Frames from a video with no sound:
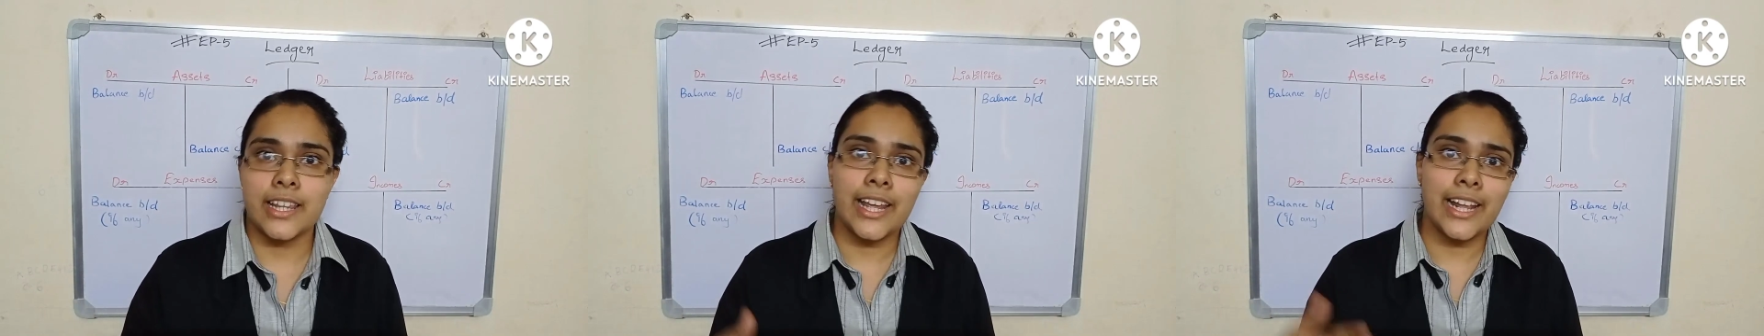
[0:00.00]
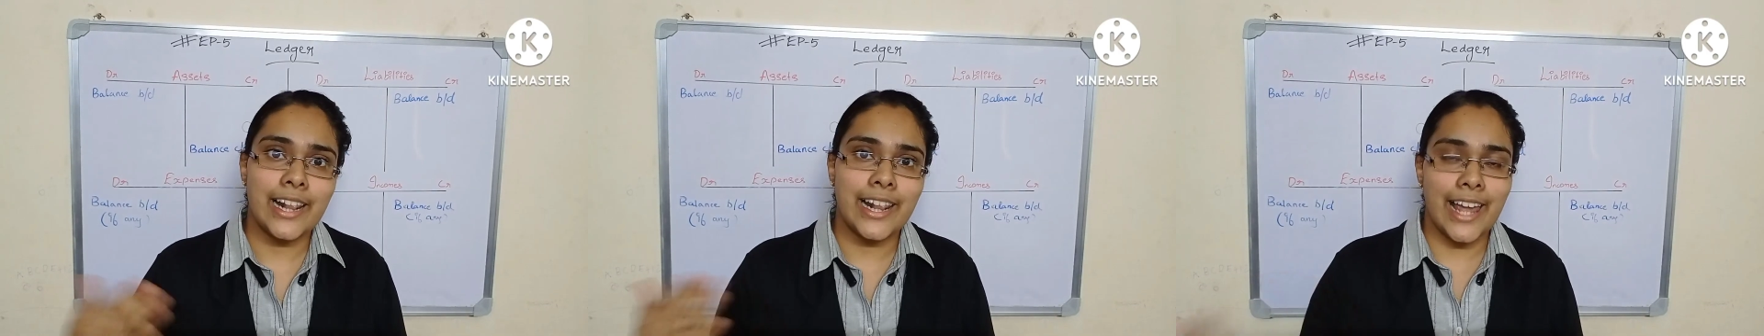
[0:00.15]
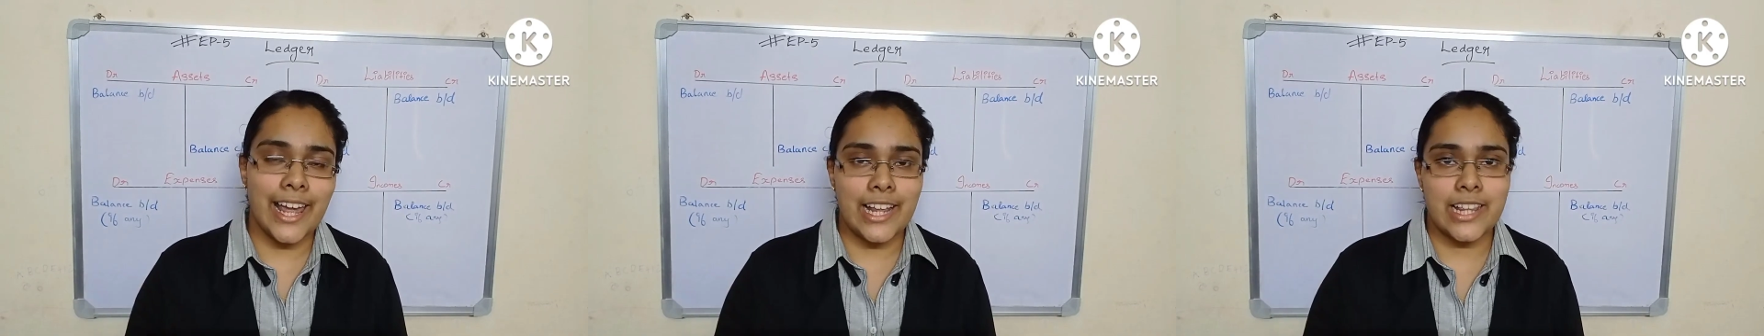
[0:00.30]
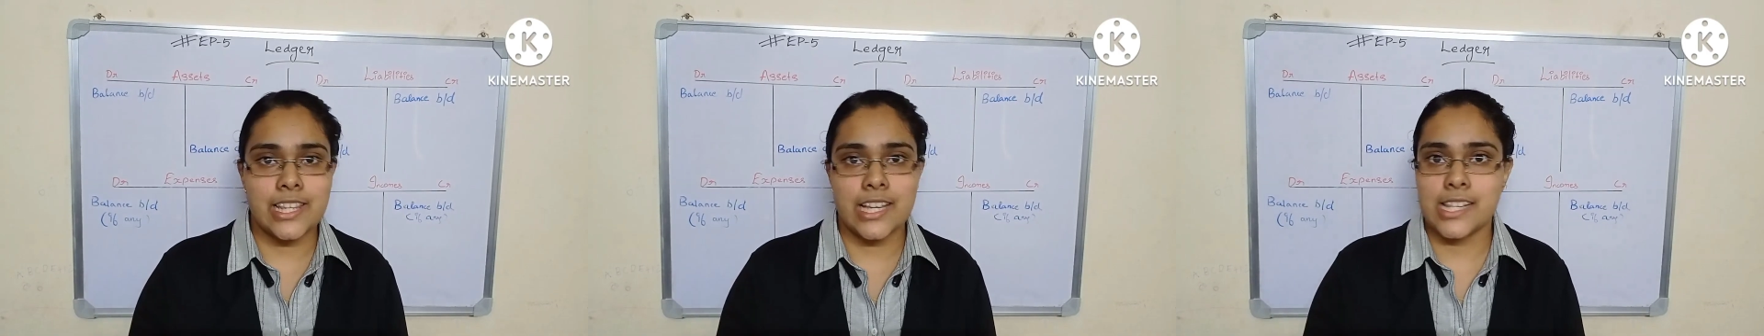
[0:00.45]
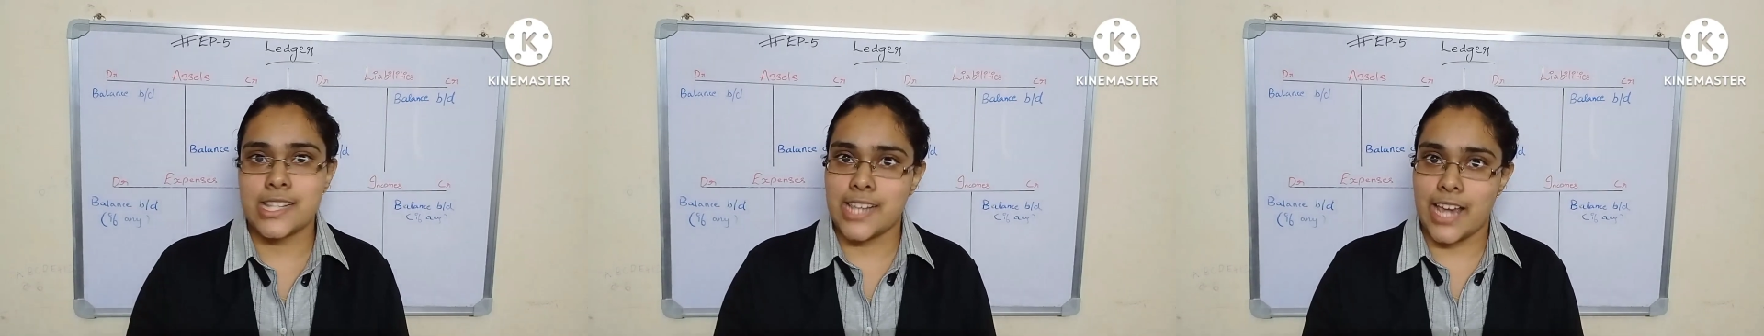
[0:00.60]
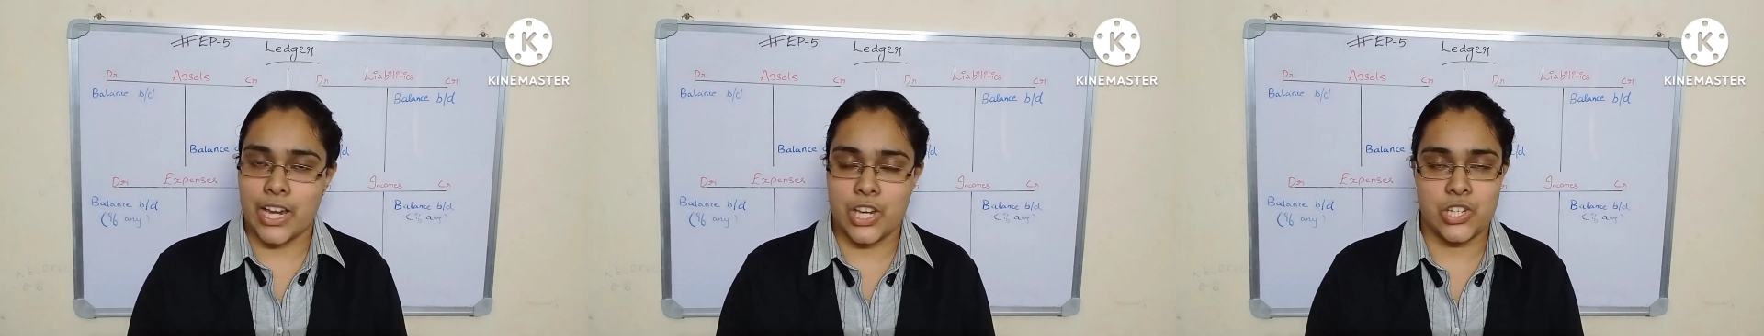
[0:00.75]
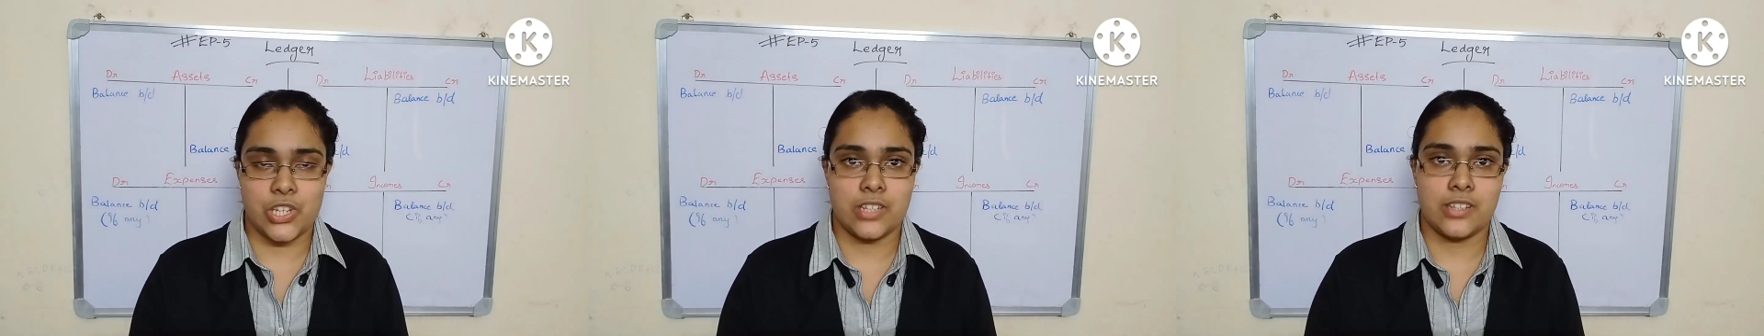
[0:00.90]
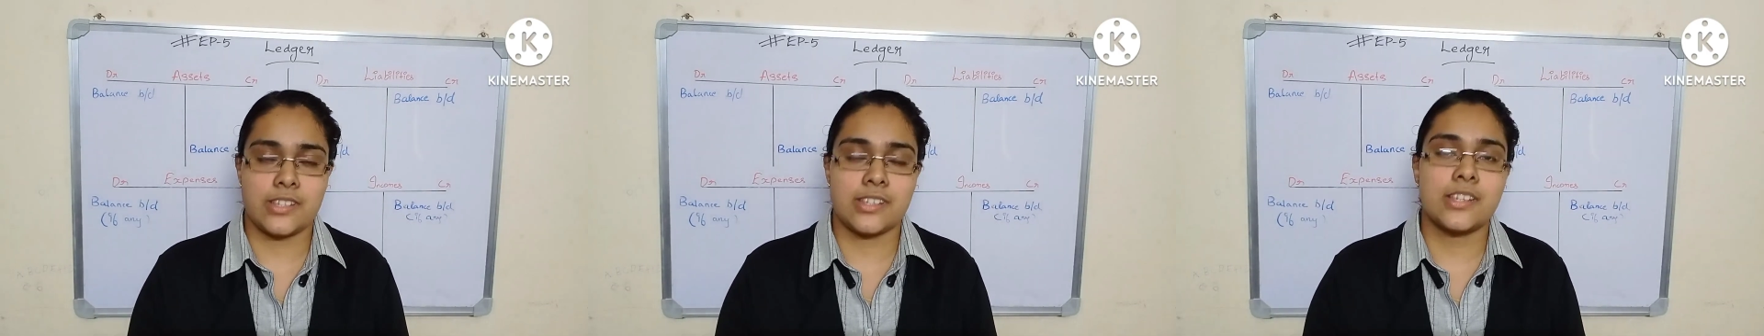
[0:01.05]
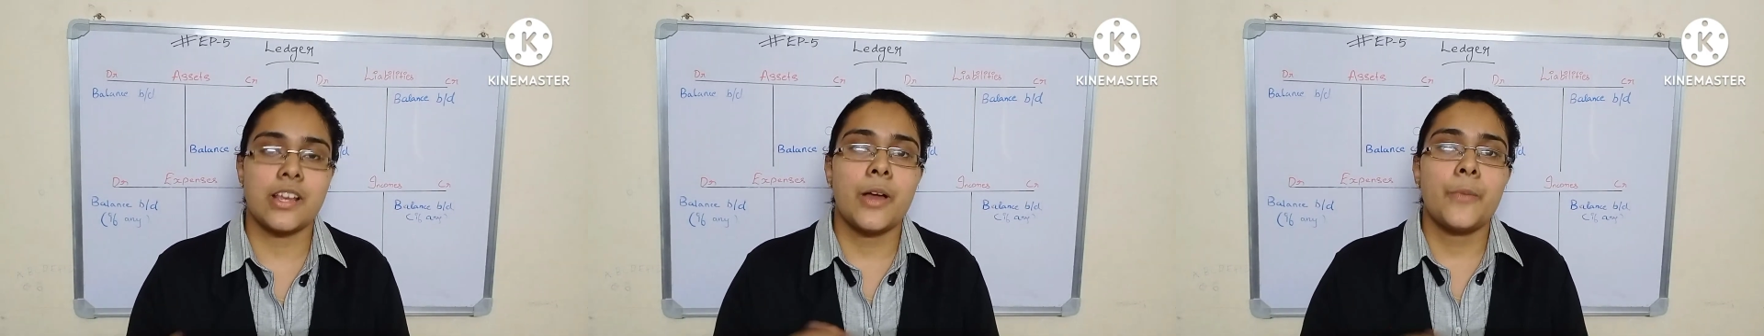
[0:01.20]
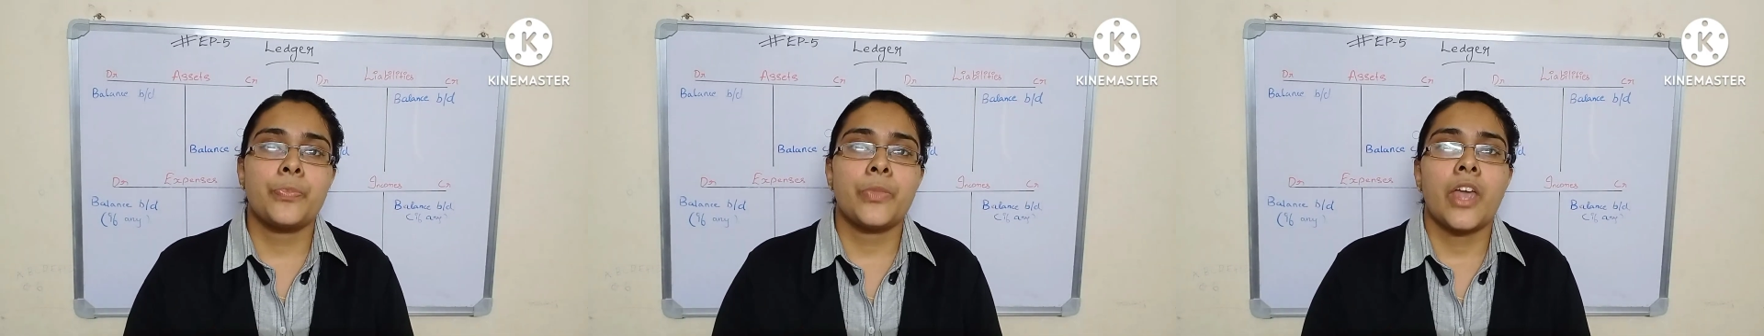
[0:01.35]
in the later
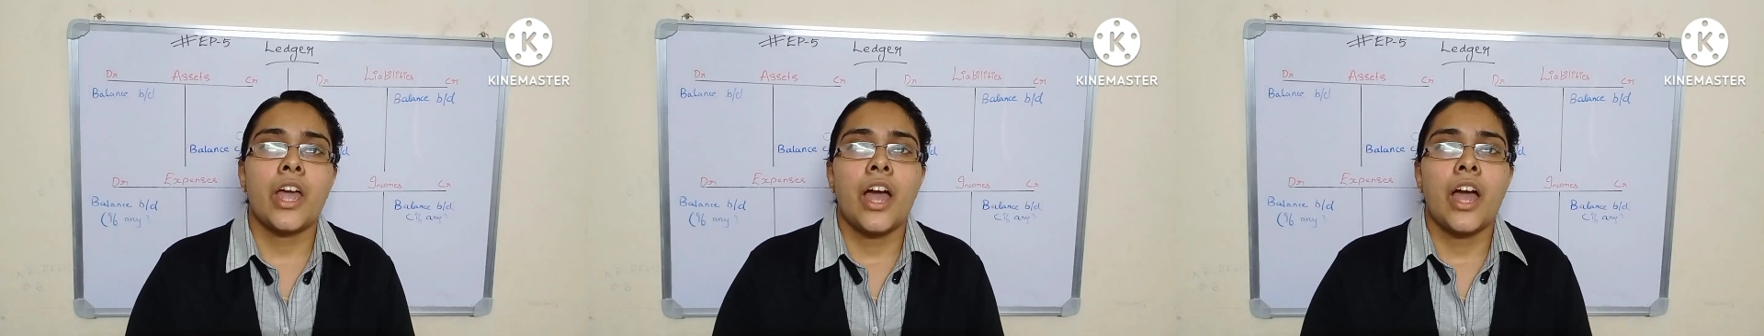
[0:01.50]
sessions.